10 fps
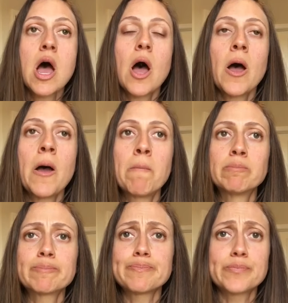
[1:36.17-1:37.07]

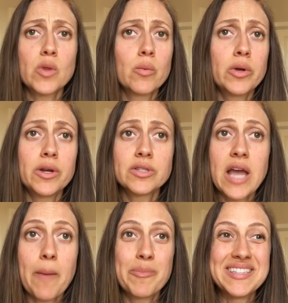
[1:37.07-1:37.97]
Um, what else
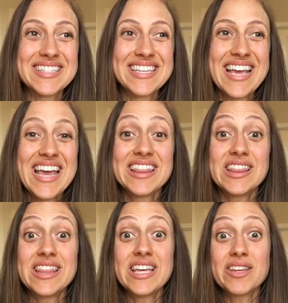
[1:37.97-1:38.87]
happens?
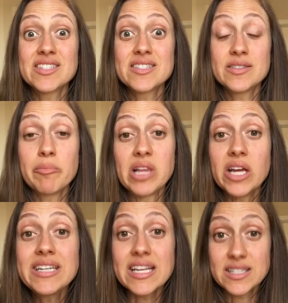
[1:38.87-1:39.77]
This the
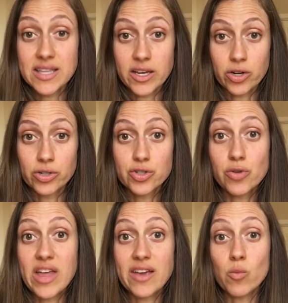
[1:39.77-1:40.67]
blood gets thicker, so
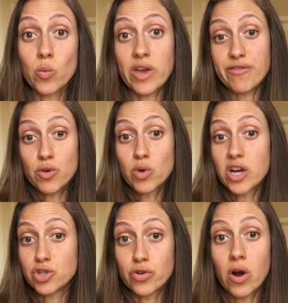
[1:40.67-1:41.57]
that if you
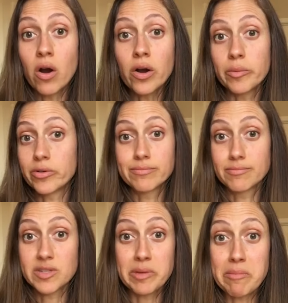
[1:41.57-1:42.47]
cut your arm or
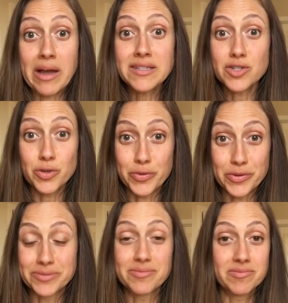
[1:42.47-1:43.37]
somebody bites you
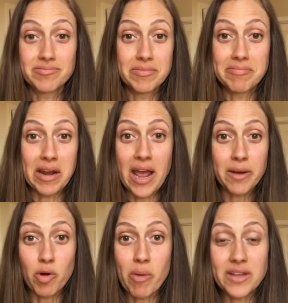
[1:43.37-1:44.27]
or an
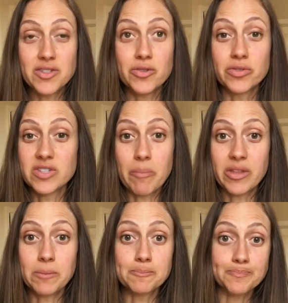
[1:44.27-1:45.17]
animal bites you or
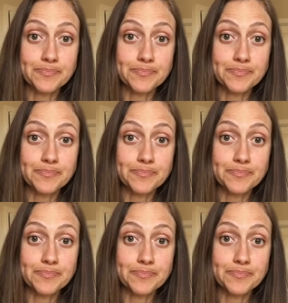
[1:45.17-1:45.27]
something,